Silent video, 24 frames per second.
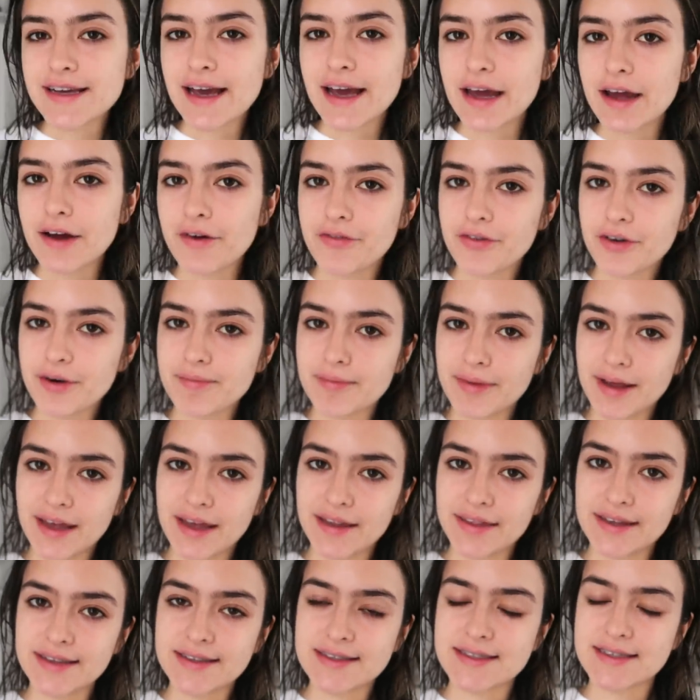day for me
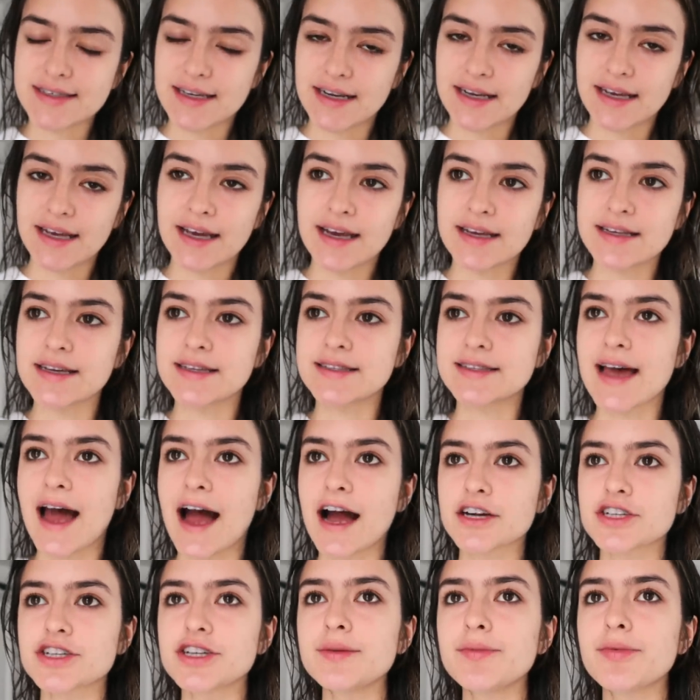in the city. It's
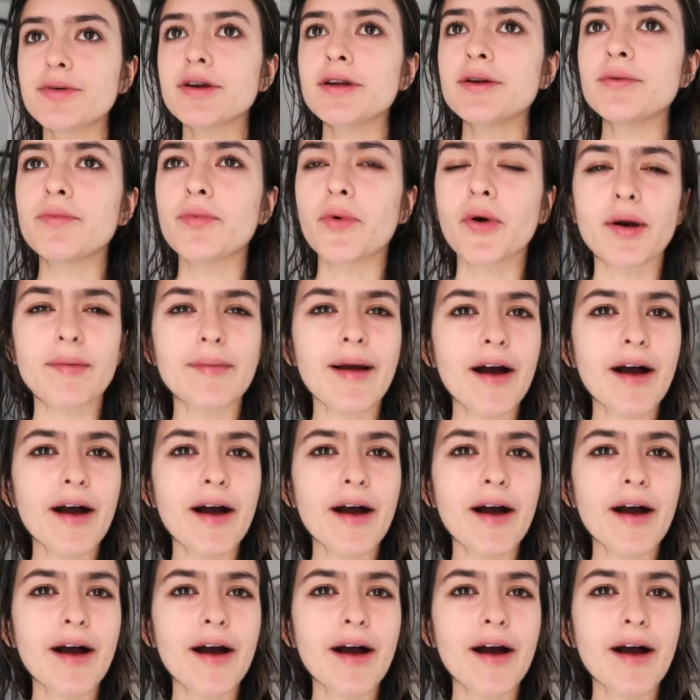actually pretty warm